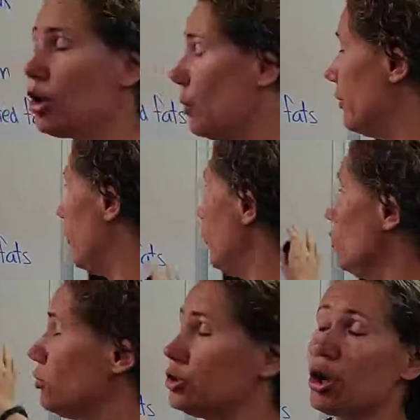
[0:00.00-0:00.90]
when
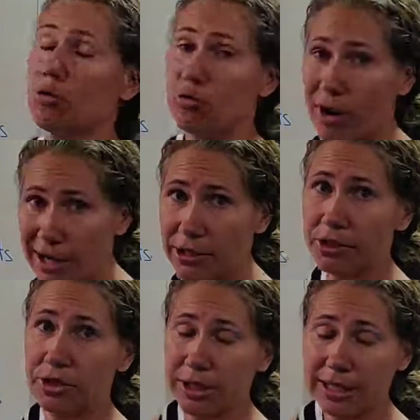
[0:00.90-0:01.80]
foods are
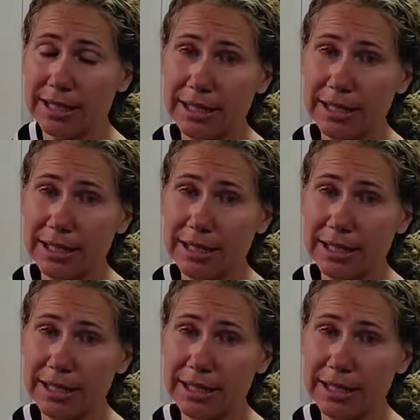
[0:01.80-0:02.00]
regularly